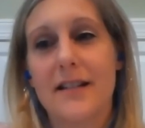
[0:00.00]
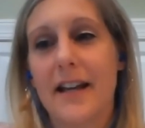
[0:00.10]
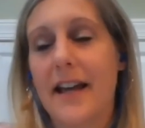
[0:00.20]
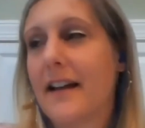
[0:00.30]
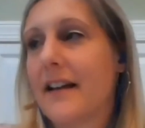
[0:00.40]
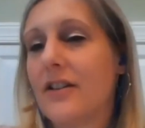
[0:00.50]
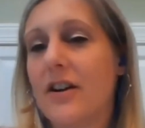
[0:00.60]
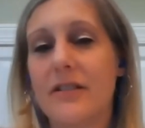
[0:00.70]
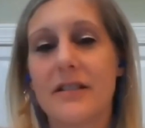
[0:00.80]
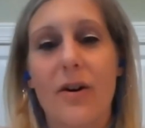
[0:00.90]
Again, I
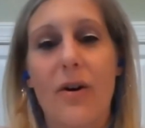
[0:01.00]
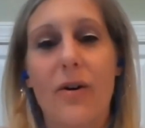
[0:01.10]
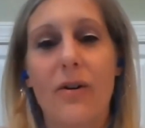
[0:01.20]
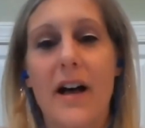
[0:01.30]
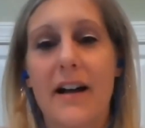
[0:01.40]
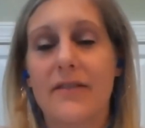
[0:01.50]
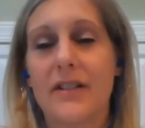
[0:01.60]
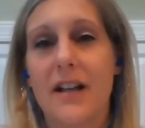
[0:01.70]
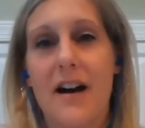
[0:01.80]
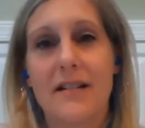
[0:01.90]
know it's a whole heck of a
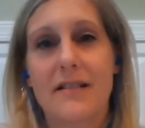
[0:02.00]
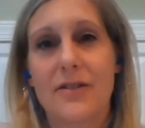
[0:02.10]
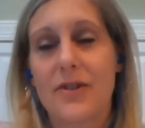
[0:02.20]
lot to